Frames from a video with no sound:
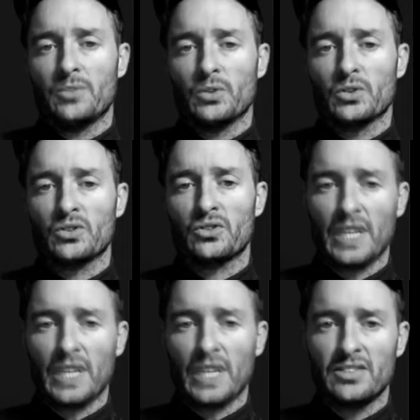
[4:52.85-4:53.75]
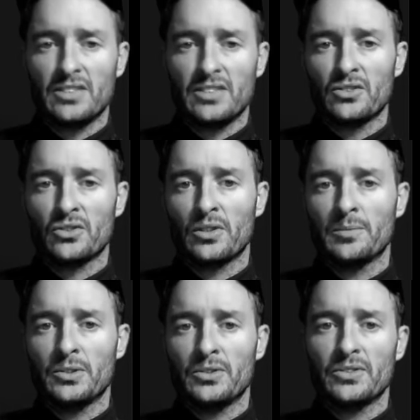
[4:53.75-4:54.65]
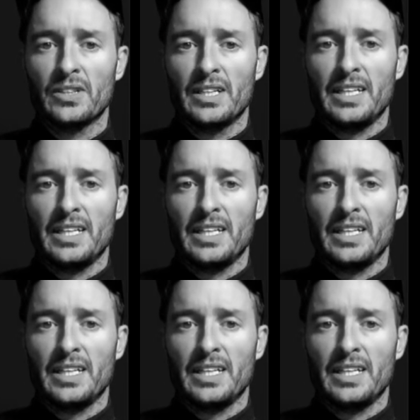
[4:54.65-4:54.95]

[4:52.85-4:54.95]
or scratches or scribbles,